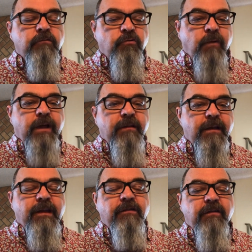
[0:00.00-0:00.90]
directed
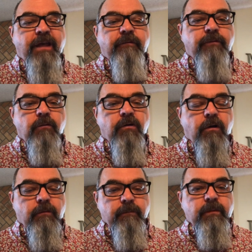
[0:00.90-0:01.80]
into that phone call.